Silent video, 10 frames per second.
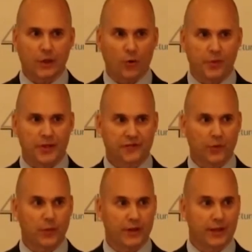e-commerce
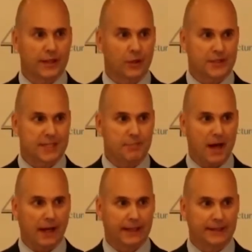from within the Aussie
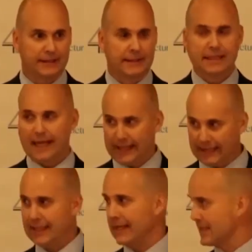market, and
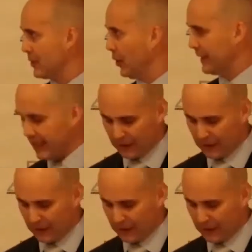clearly it's not a